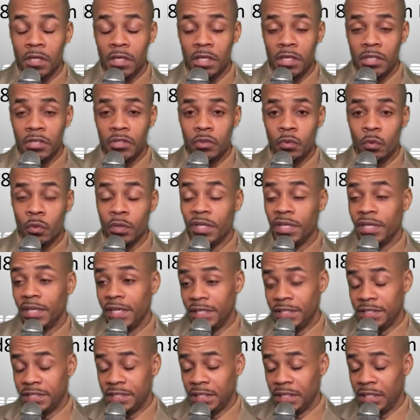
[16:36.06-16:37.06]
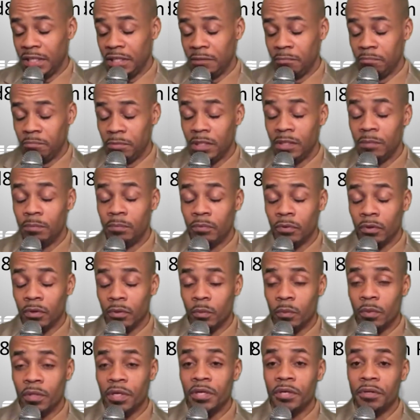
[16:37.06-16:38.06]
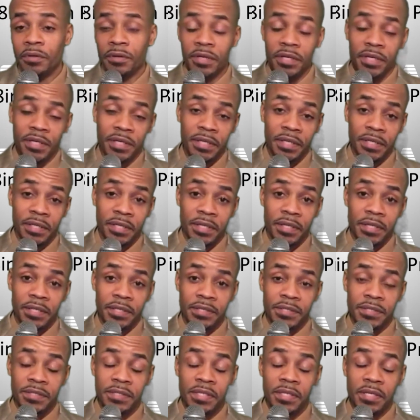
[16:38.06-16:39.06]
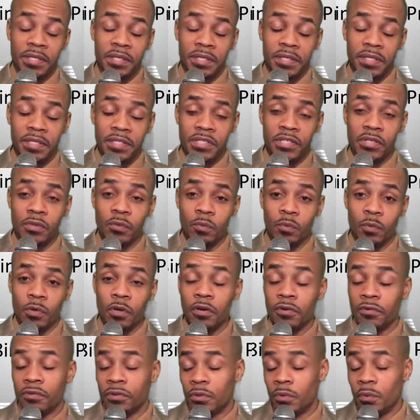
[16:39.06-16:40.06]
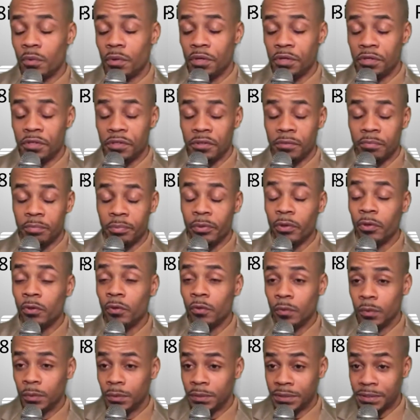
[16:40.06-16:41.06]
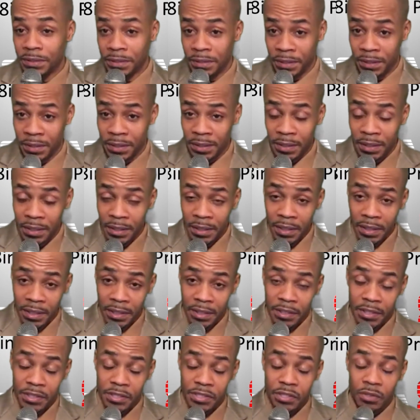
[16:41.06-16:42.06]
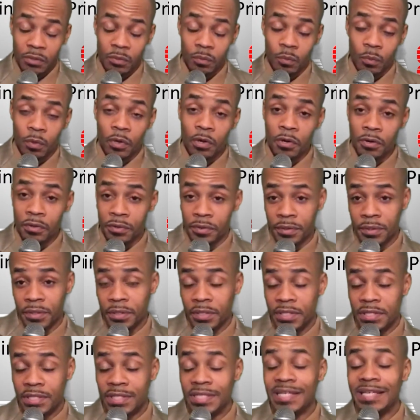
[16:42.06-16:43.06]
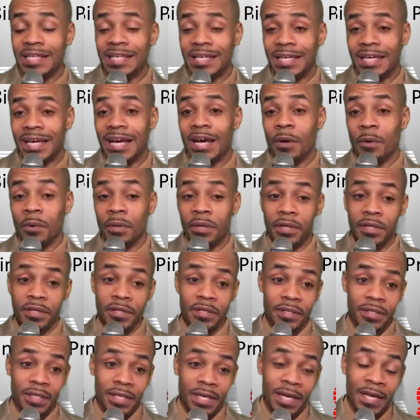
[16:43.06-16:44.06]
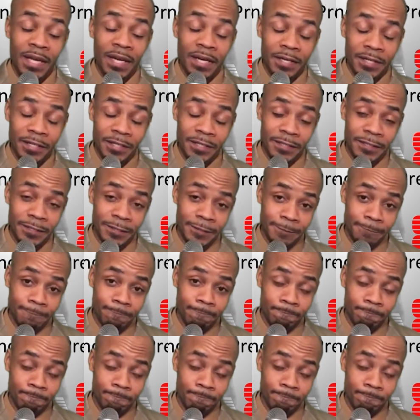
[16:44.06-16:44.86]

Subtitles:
in 2018, people are wondering, is it worth going to the polls, and is it worth seeking out a good candidate?